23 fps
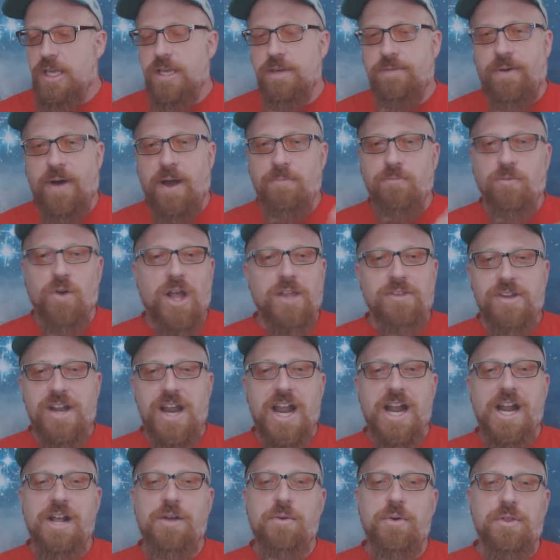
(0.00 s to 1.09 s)
if I'm
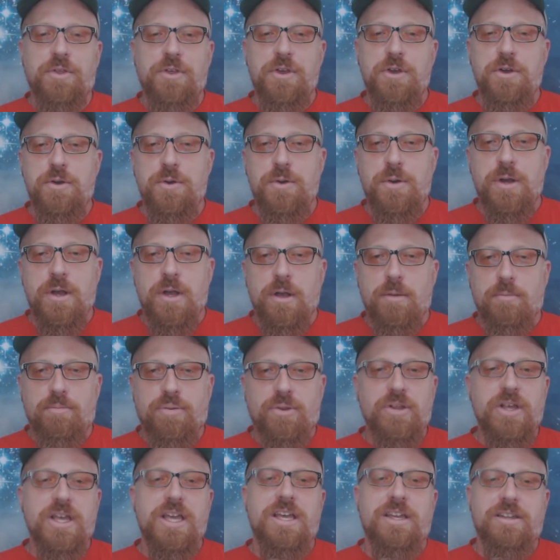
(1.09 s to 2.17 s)
resonating with you,
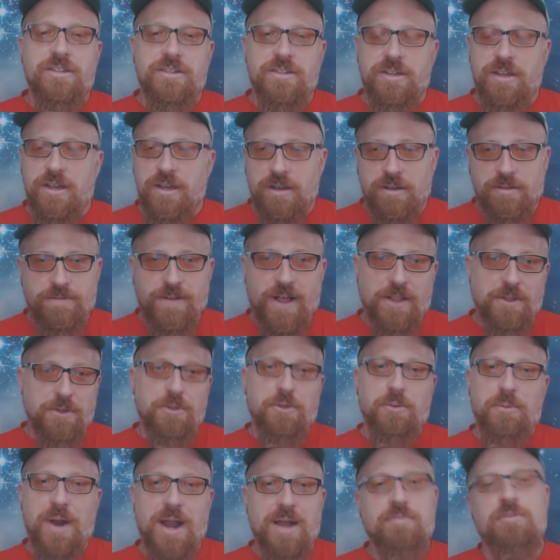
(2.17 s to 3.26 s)
please follow
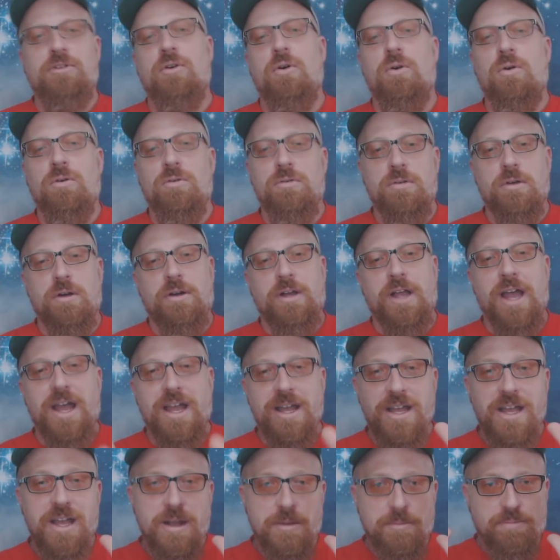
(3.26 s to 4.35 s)
the rabbit hole.
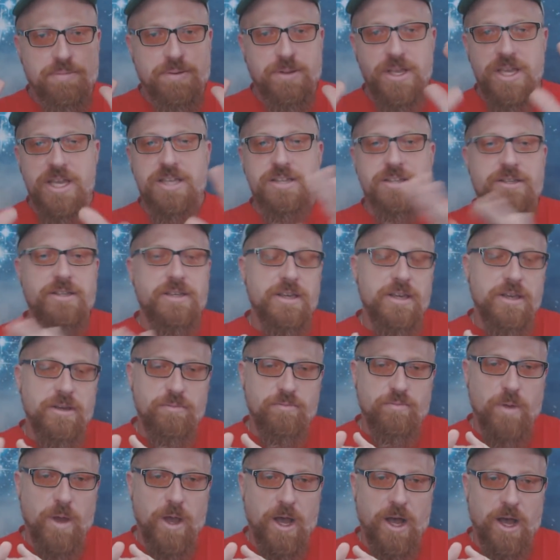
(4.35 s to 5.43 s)
Okay, please
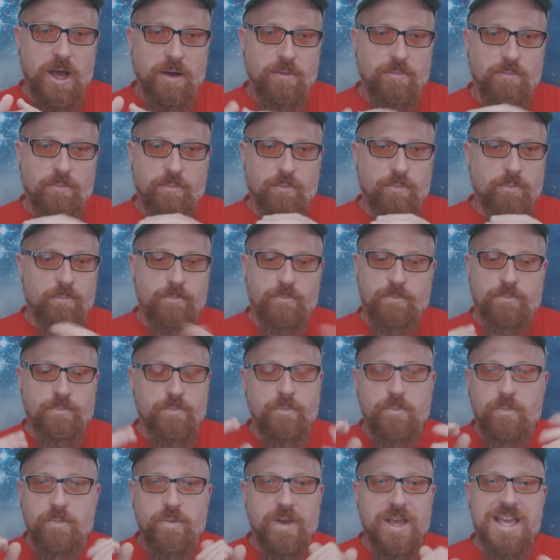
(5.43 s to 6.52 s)
uh,
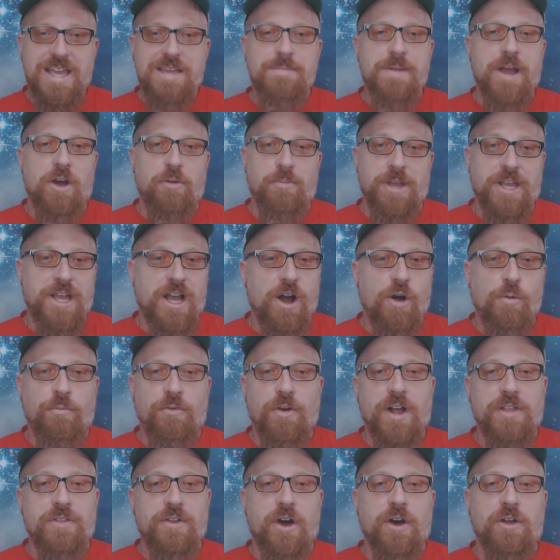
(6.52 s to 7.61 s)
email me. Help
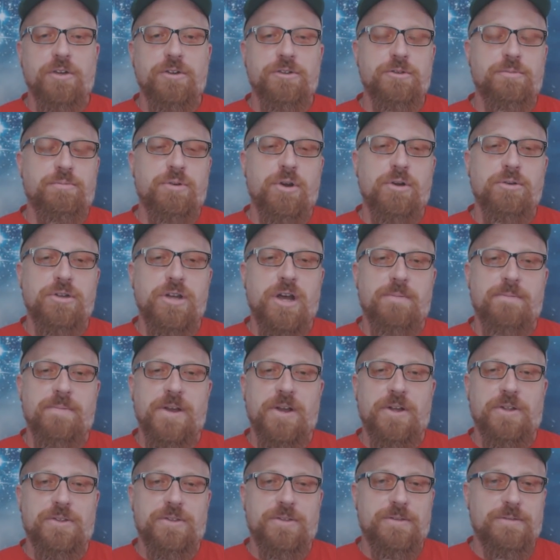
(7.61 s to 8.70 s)
find the others at
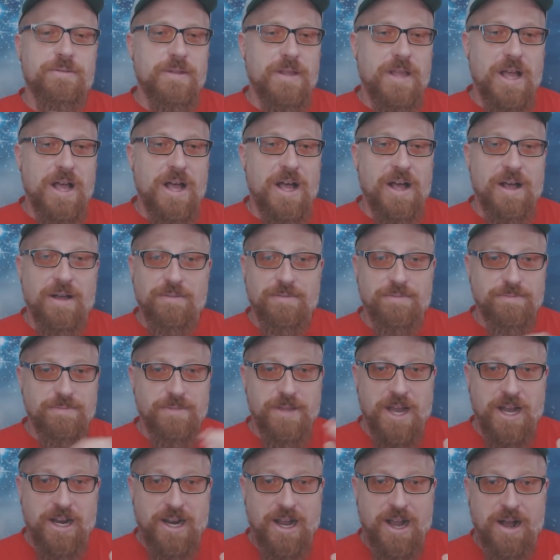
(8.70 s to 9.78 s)

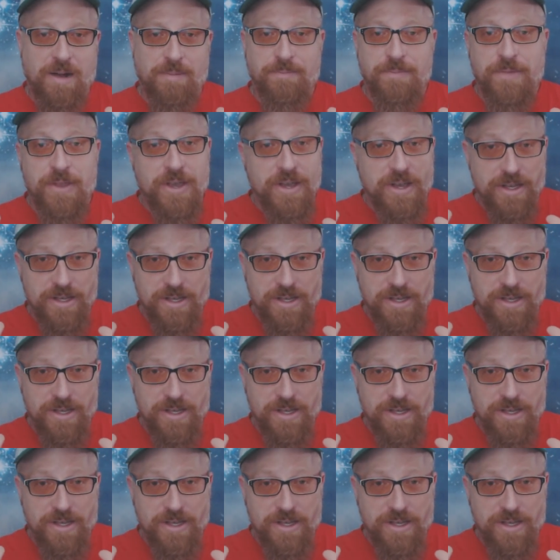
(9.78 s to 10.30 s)
protonmail.com.